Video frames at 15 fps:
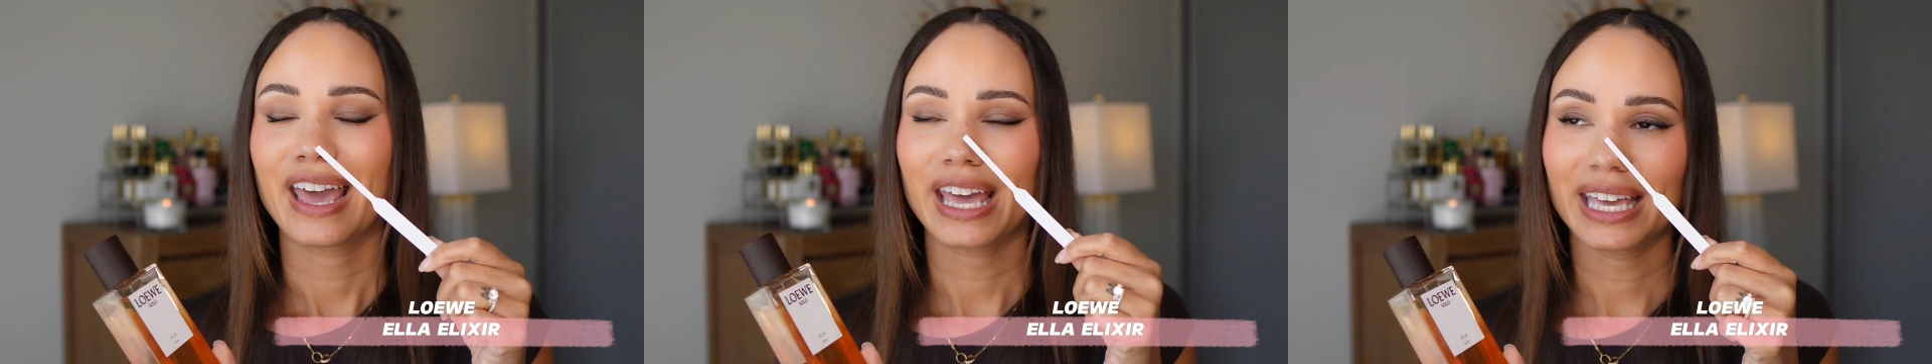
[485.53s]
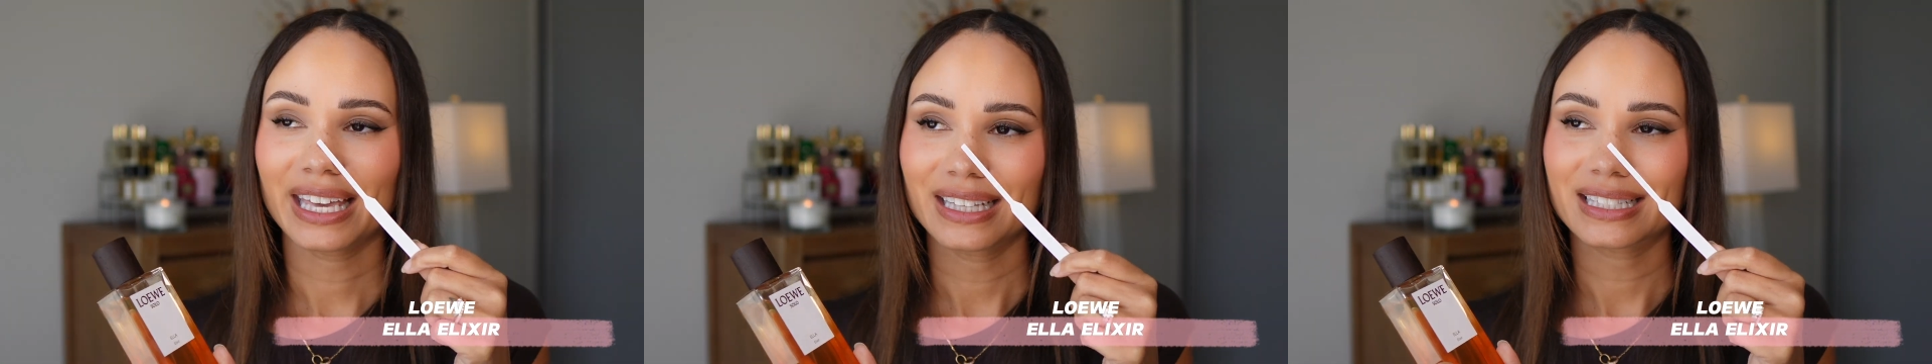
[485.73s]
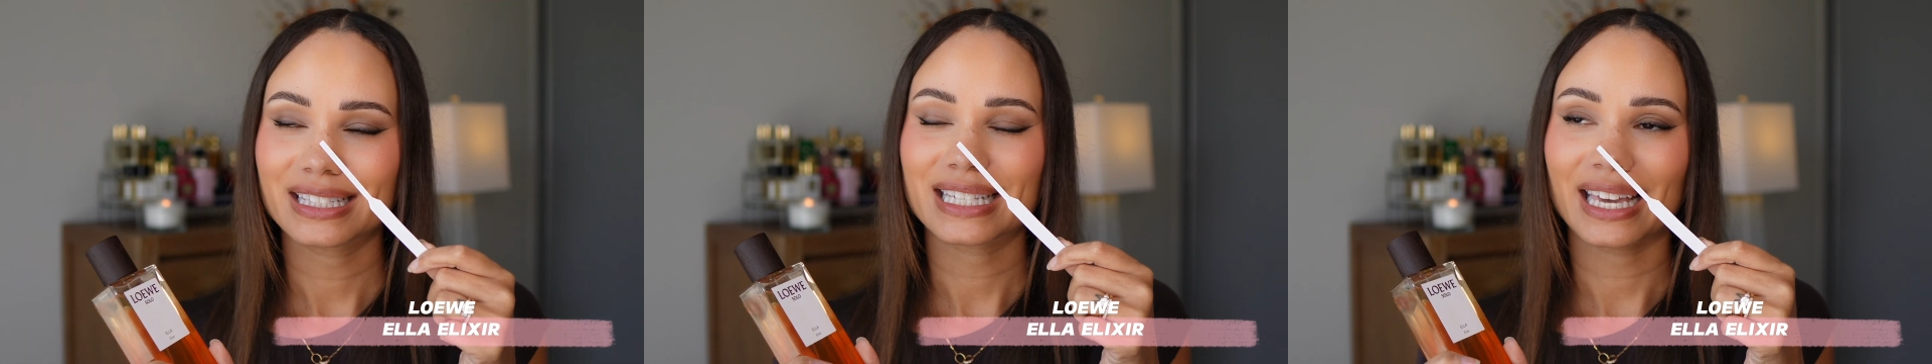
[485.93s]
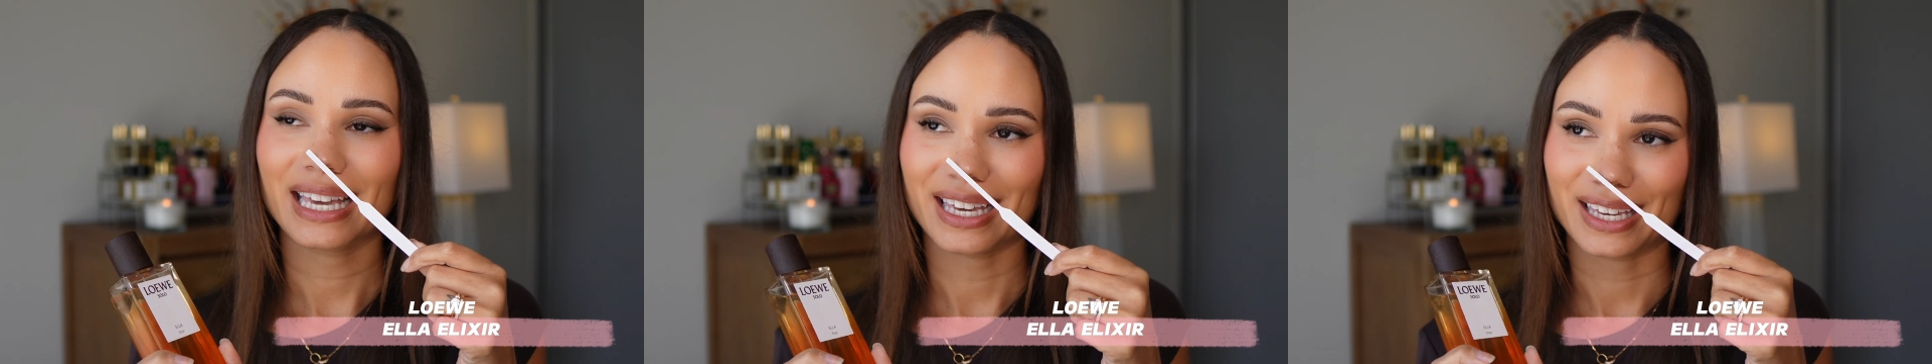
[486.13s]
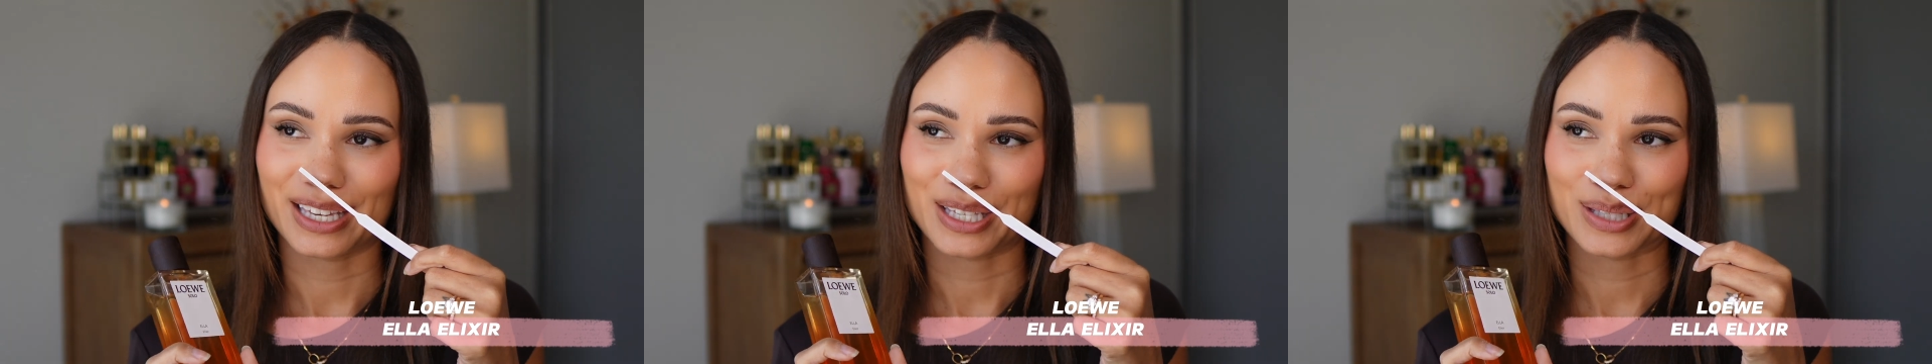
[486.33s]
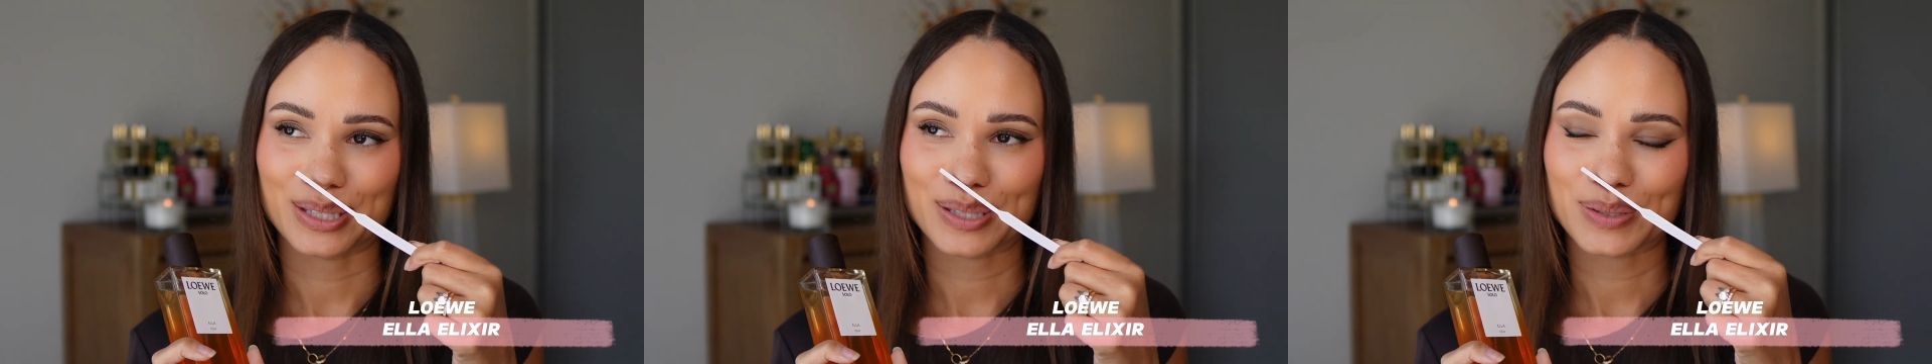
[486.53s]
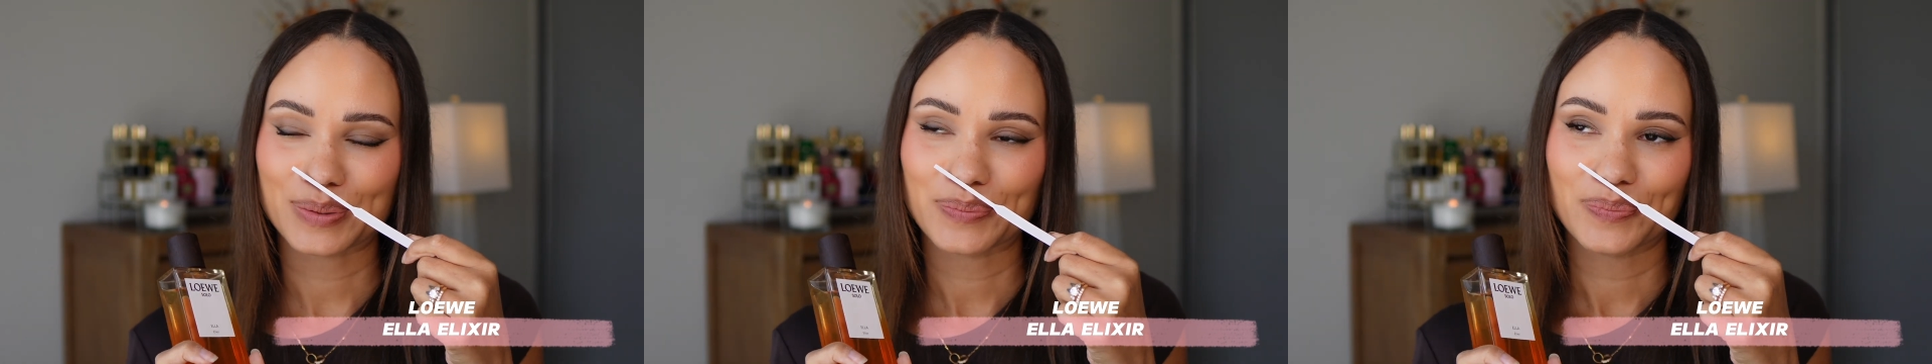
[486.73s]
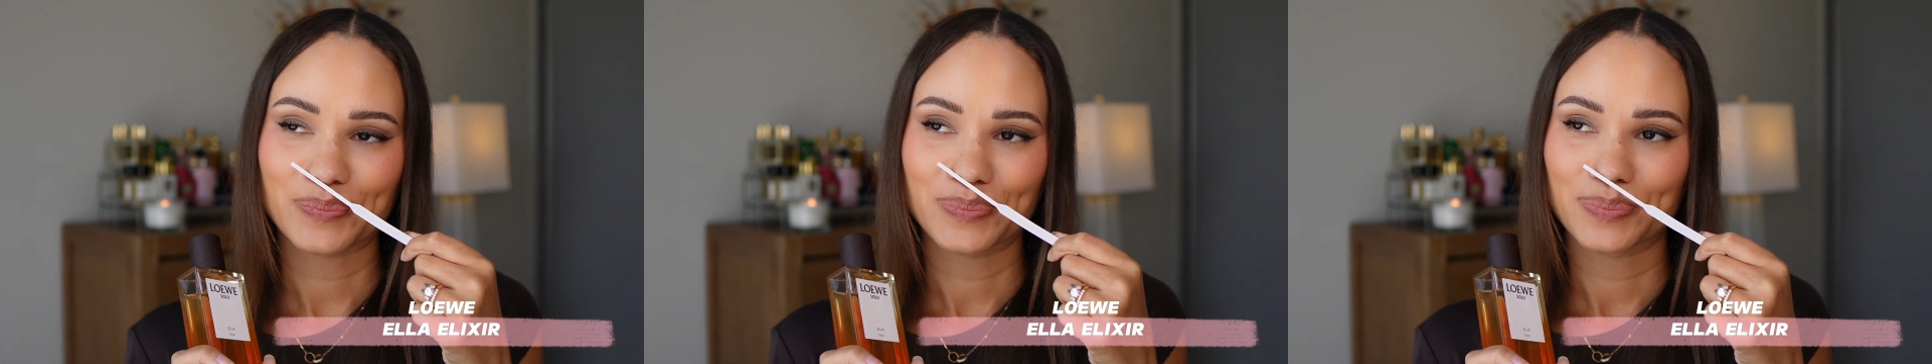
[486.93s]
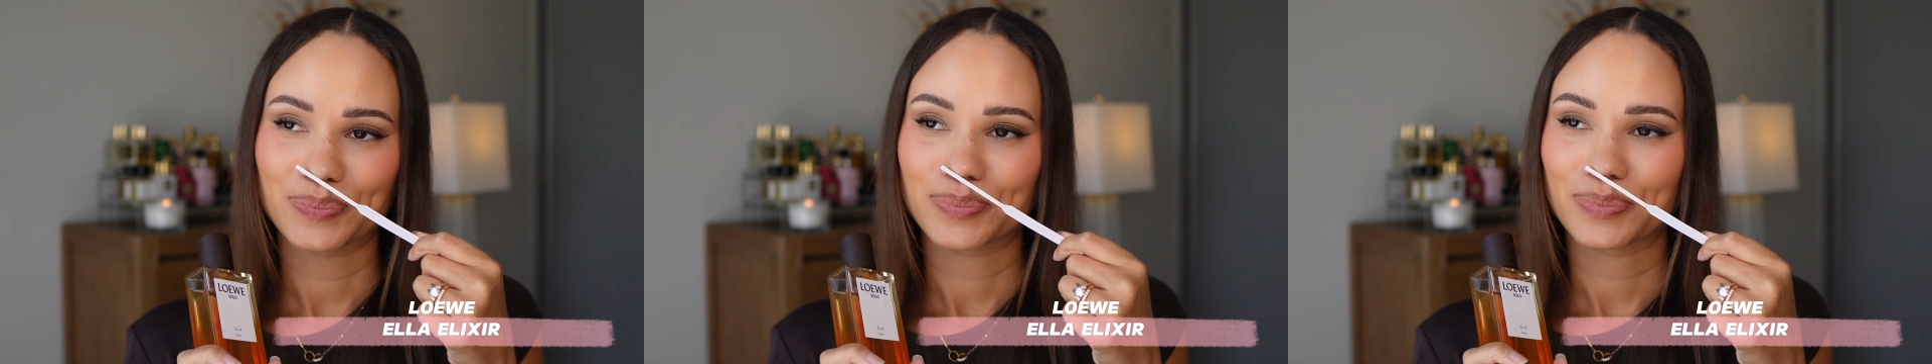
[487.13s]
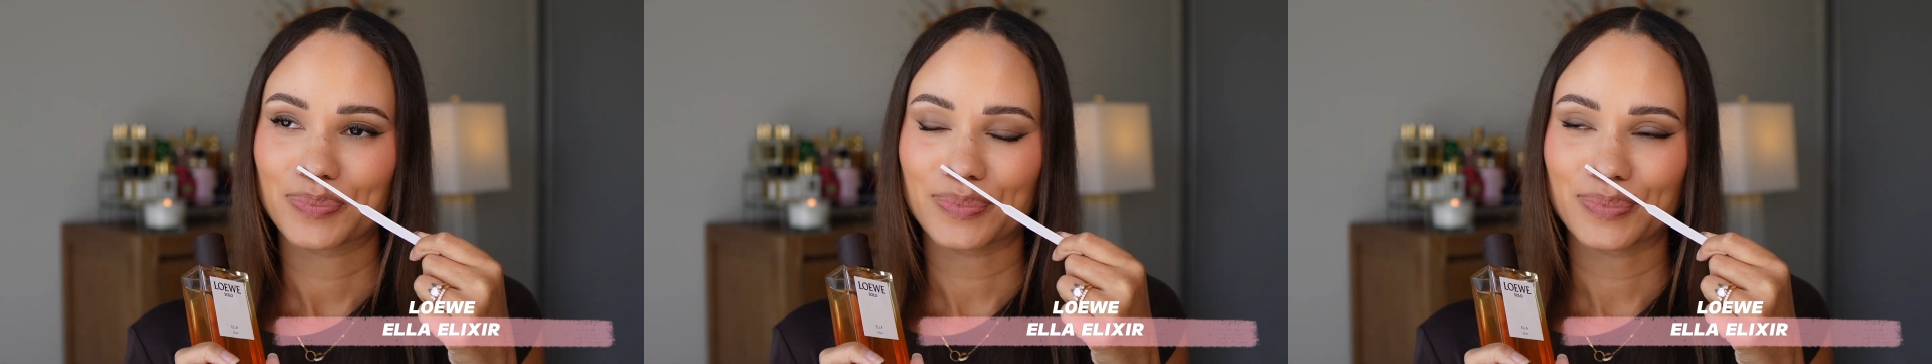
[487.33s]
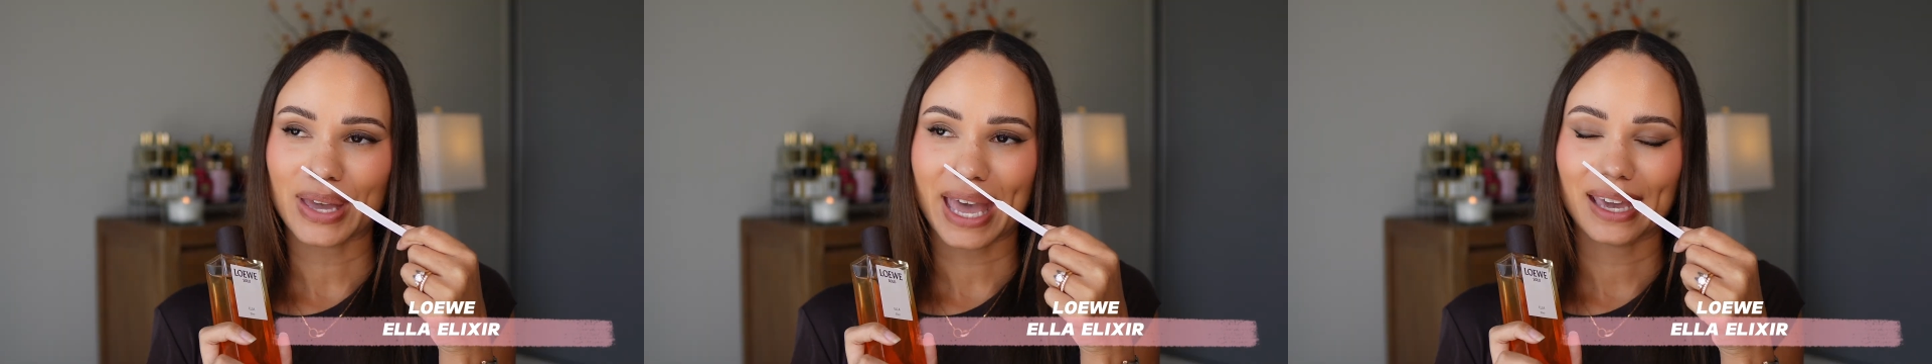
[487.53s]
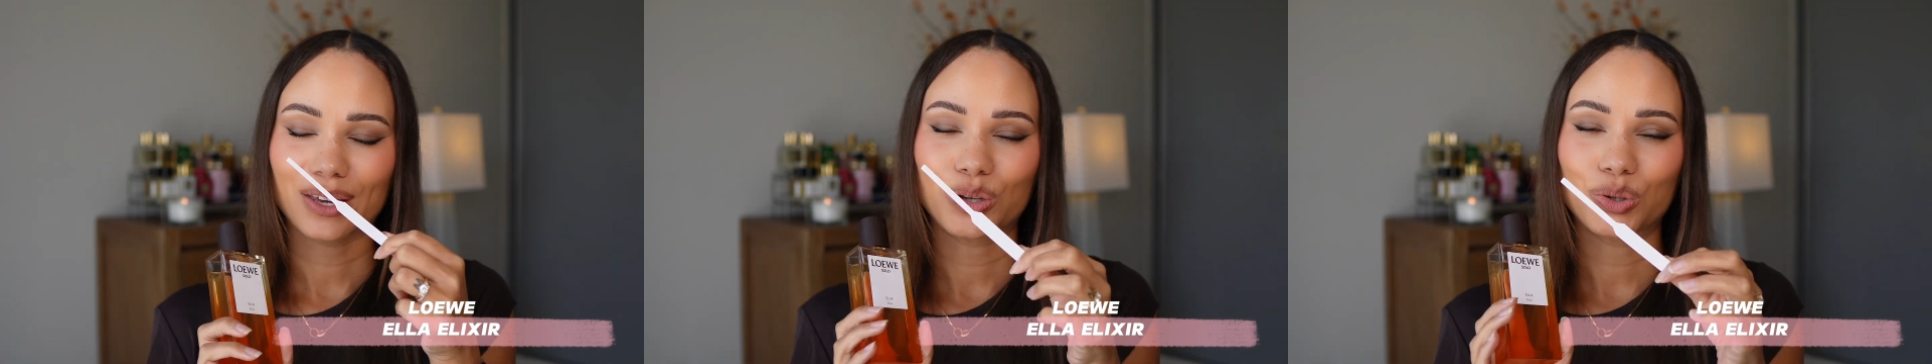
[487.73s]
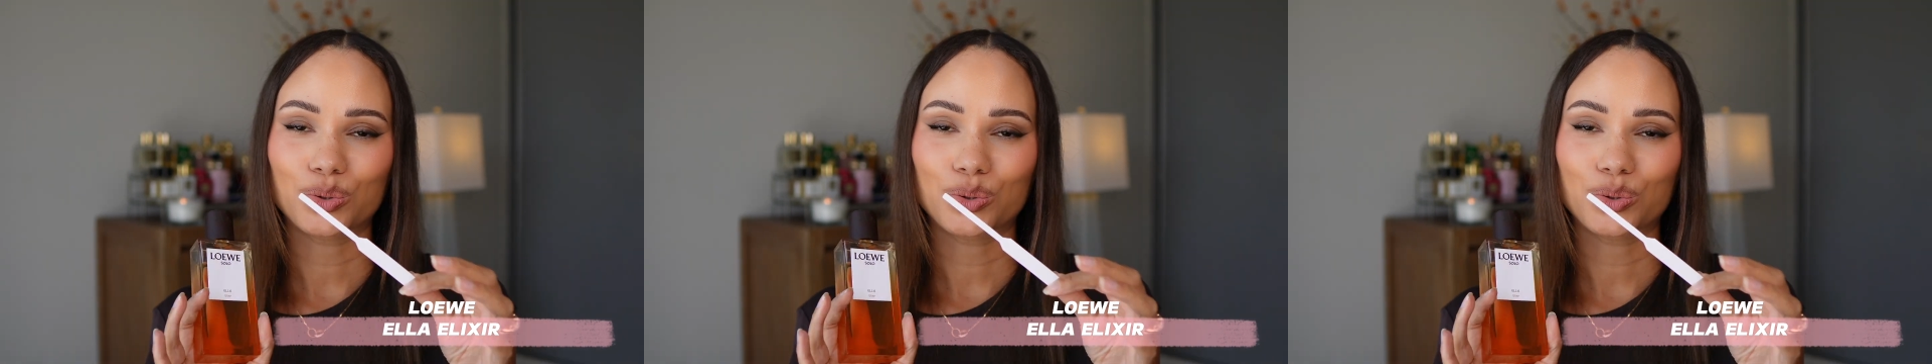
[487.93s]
It is a